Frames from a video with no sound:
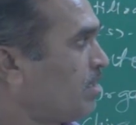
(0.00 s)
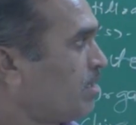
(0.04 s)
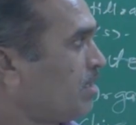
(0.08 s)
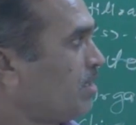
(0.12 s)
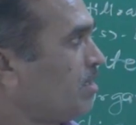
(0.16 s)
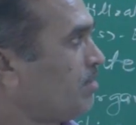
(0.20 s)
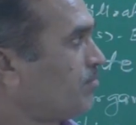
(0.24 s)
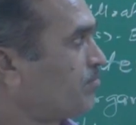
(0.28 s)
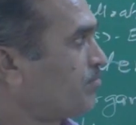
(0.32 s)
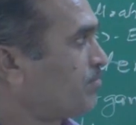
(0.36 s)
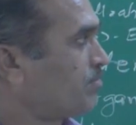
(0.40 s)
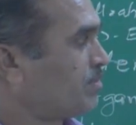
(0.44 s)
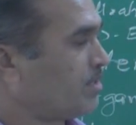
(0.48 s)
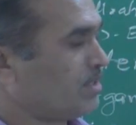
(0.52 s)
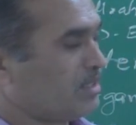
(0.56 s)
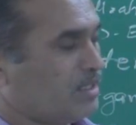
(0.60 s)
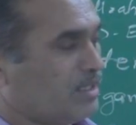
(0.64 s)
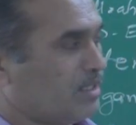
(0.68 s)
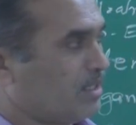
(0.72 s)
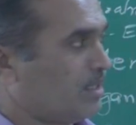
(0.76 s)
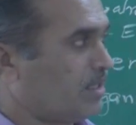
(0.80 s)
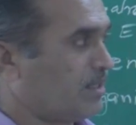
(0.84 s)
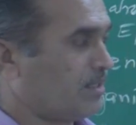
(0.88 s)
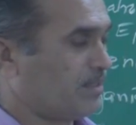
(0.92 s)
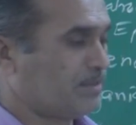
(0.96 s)
If
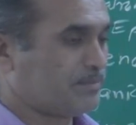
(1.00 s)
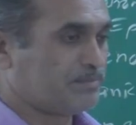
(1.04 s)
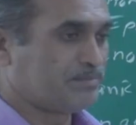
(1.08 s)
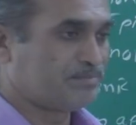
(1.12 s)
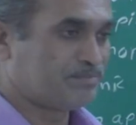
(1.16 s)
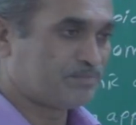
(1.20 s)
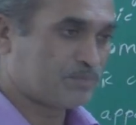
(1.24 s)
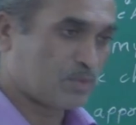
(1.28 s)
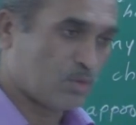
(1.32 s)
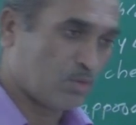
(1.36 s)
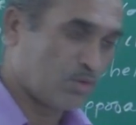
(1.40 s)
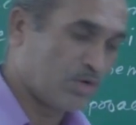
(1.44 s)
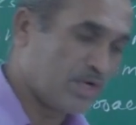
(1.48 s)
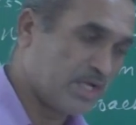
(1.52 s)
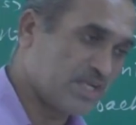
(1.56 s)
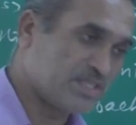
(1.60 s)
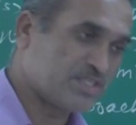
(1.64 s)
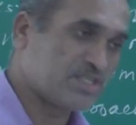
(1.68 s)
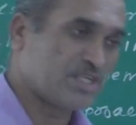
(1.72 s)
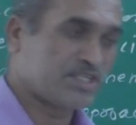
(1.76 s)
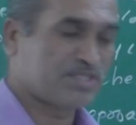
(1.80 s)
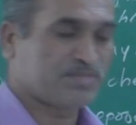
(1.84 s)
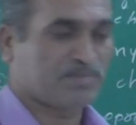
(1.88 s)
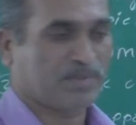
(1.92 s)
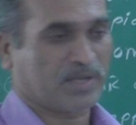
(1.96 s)
OH
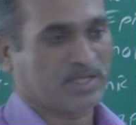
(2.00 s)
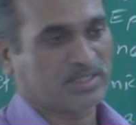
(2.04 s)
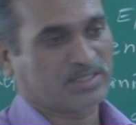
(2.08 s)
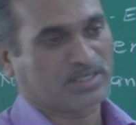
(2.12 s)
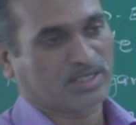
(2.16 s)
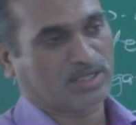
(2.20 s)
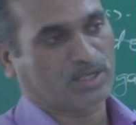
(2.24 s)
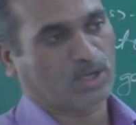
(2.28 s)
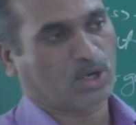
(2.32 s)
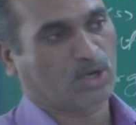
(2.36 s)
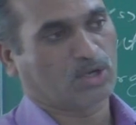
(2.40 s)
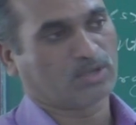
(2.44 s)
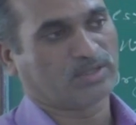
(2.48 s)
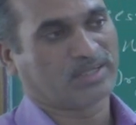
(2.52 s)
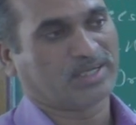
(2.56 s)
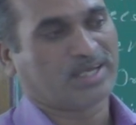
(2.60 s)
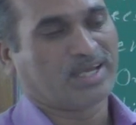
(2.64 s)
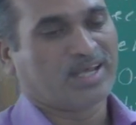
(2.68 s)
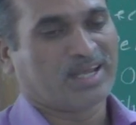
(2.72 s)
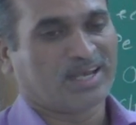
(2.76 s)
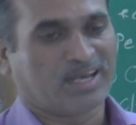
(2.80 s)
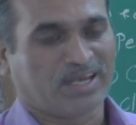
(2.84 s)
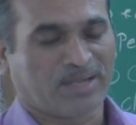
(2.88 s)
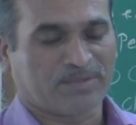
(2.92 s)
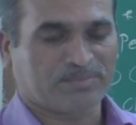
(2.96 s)
is present on
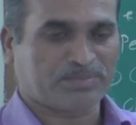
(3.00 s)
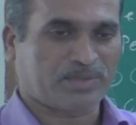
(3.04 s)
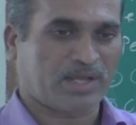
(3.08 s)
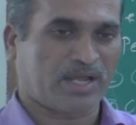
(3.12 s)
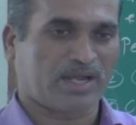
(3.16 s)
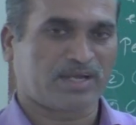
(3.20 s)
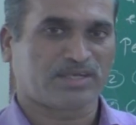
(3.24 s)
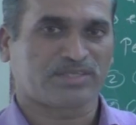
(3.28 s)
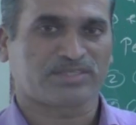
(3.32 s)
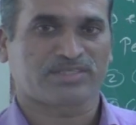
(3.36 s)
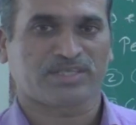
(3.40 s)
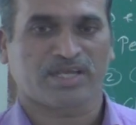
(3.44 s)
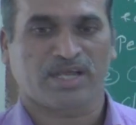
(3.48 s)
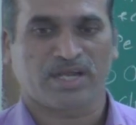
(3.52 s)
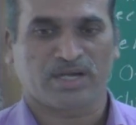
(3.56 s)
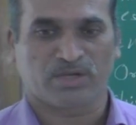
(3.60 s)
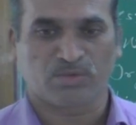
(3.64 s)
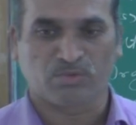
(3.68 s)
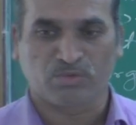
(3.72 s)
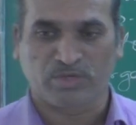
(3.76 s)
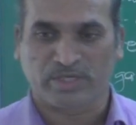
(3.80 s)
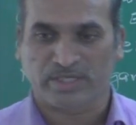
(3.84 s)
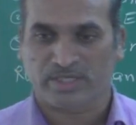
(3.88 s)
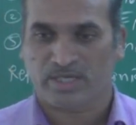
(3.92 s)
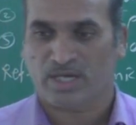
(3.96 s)
left hand side,
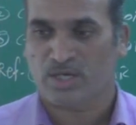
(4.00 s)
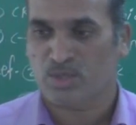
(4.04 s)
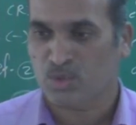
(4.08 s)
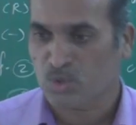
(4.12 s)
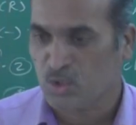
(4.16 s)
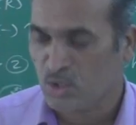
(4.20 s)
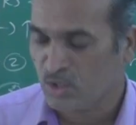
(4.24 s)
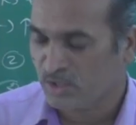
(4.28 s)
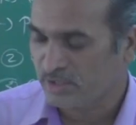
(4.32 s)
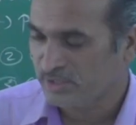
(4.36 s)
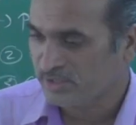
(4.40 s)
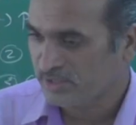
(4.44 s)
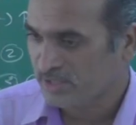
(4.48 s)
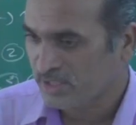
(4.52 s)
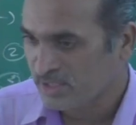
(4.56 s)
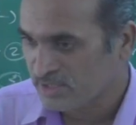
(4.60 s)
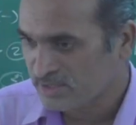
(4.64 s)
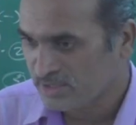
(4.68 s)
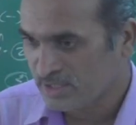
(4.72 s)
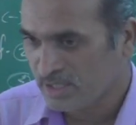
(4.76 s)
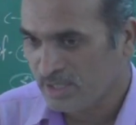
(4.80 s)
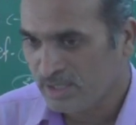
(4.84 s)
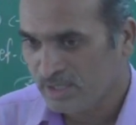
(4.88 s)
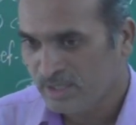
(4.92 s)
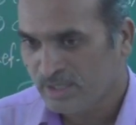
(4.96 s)
we can call it
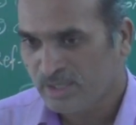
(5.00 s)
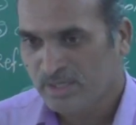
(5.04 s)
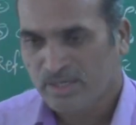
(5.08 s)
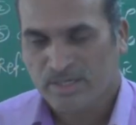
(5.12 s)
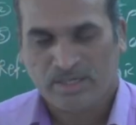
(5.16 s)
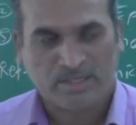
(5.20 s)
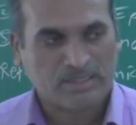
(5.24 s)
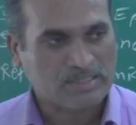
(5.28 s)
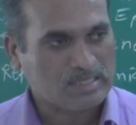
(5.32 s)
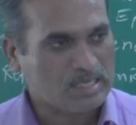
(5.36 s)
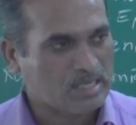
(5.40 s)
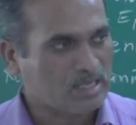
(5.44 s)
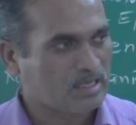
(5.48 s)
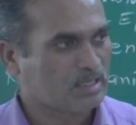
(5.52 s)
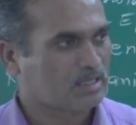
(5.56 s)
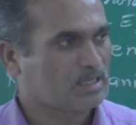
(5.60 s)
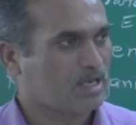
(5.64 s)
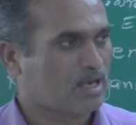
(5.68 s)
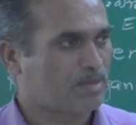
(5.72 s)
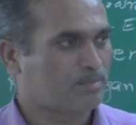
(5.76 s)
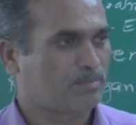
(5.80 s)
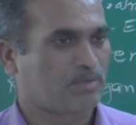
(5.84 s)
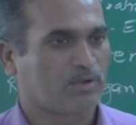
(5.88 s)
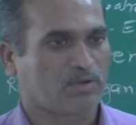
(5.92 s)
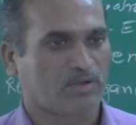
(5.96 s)
as a L
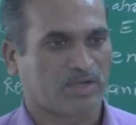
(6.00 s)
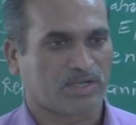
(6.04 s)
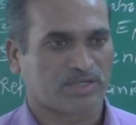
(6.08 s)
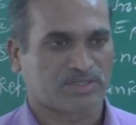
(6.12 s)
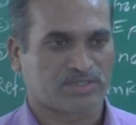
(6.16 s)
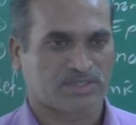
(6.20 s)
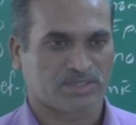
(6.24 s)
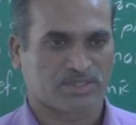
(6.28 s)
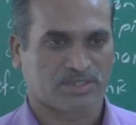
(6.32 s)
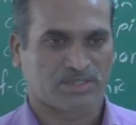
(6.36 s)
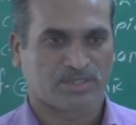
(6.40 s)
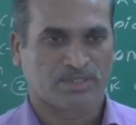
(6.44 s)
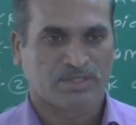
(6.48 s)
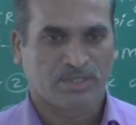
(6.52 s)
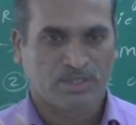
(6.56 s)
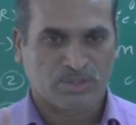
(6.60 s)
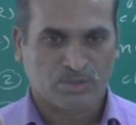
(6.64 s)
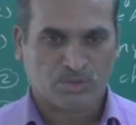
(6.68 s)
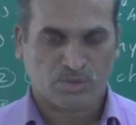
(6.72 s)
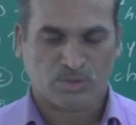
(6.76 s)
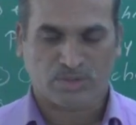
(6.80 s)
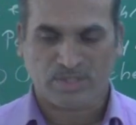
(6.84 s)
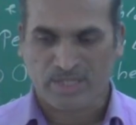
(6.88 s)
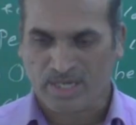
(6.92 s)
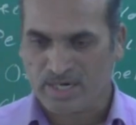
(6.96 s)
configuration.
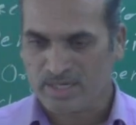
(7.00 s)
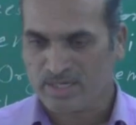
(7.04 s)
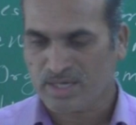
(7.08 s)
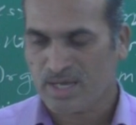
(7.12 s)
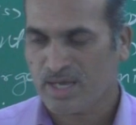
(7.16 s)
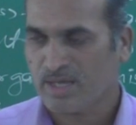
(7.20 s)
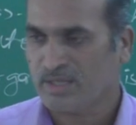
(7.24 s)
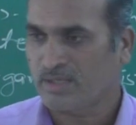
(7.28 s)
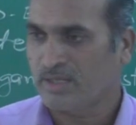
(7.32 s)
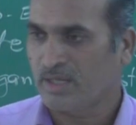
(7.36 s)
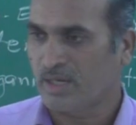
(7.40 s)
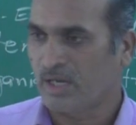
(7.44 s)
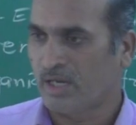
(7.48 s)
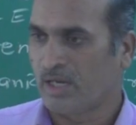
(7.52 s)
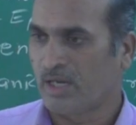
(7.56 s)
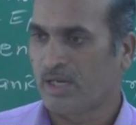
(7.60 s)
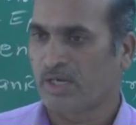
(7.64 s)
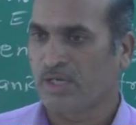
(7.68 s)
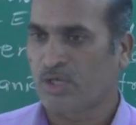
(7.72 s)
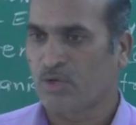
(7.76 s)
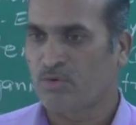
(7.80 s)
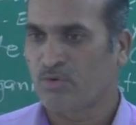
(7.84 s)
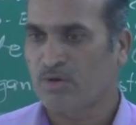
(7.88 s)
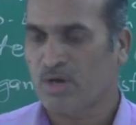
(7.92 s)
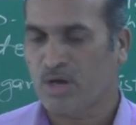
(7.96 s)
So that are the
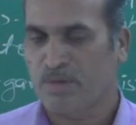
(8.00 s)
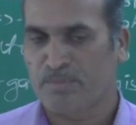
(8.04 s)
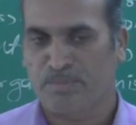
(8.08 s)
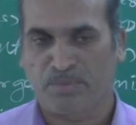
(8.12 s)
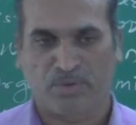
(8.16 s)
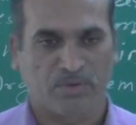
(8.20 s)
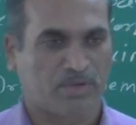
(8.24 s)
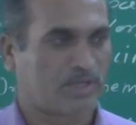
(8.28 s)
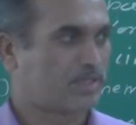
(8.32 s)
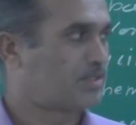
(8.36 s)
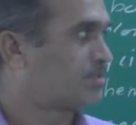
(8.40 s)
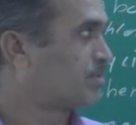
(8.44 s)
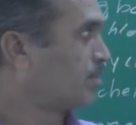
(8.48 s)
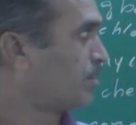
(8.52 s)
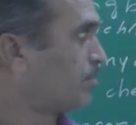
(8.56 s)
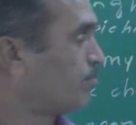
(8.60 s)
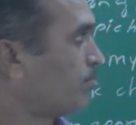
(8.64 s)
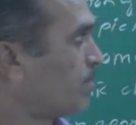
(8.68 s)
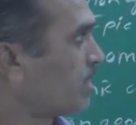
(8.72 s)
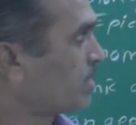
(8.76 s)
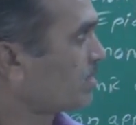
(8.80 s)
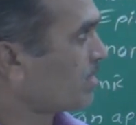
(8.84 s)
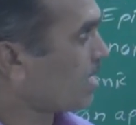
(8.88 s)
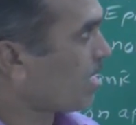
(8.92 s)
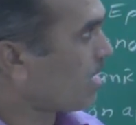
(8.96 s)
relative configuration,
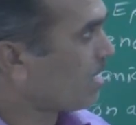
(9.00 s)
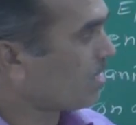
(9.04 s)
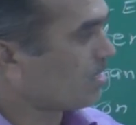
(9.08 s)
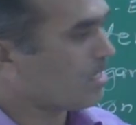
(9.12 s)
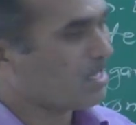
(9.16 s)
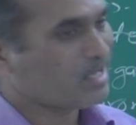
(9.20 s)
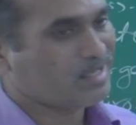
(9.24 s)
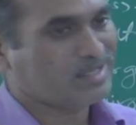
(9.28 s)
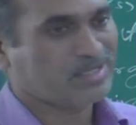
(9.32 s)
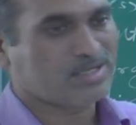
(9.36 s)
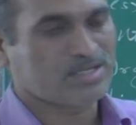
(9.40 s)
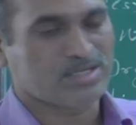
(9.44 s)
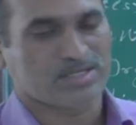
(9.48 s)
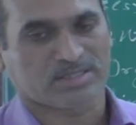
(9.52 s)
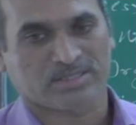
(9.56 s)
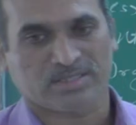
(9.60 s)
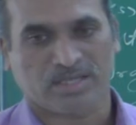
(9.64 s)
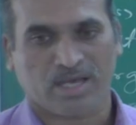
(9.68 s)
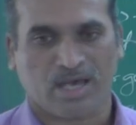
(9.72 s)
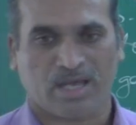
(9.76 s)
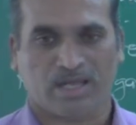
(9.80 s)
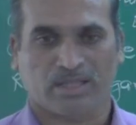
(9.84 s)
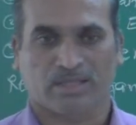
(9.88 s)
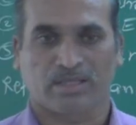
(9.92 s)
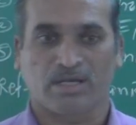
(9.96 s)
but R and S
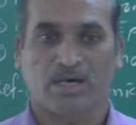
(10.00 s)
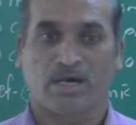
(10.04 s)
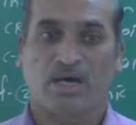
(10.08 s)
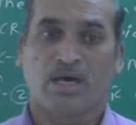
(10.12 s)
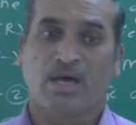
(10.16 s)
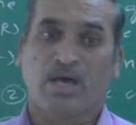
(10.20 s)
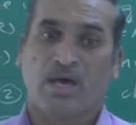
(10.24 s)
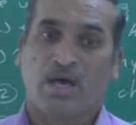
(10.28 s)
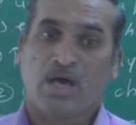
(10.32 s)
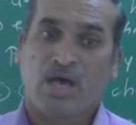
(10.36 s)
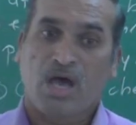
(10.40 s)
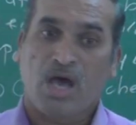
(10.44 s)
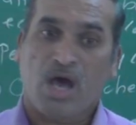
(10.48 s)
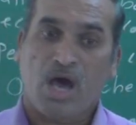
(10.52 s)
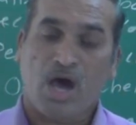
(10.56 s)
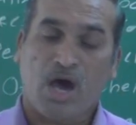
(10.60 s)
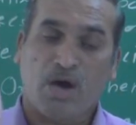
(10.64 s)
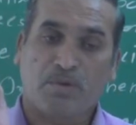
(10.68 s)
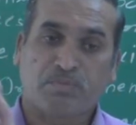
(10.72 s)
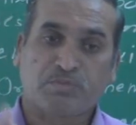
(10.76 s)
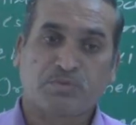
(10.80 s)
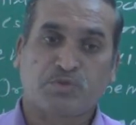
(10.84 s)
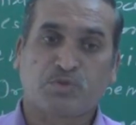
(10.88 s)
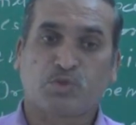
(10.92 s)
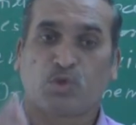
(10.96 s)
are the
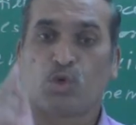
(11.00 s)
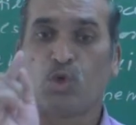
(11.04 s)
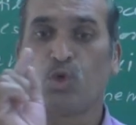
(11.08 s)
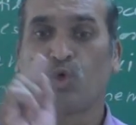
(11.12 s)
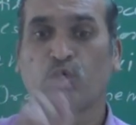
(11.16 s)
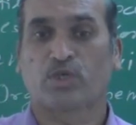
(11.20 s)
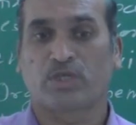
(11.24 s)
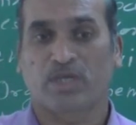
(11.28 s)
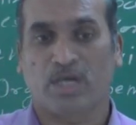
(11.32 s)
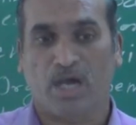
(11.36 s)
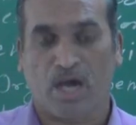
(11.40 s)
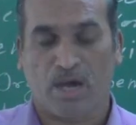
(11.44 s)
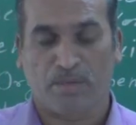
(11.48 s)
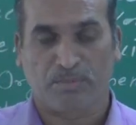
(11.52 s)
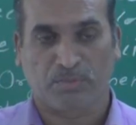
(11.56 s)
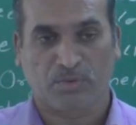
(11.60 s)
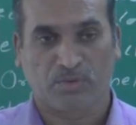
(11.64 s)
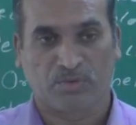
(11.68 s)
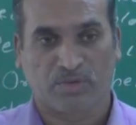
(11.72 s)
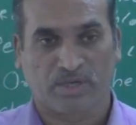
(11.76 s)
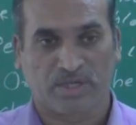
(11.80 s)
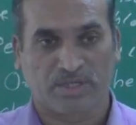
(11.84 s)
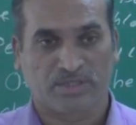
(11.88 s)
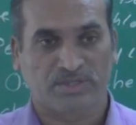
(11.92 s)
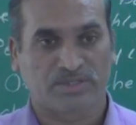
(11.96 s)
absolute
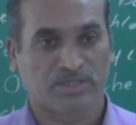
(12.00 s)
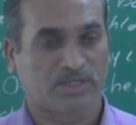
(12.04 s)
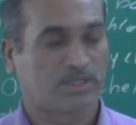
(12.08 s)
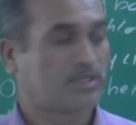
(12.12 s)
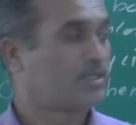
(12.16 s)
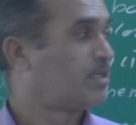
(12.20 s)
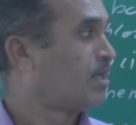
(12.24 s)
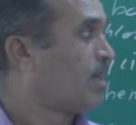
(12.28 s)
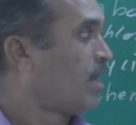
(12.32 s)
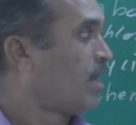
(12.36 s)
configuration,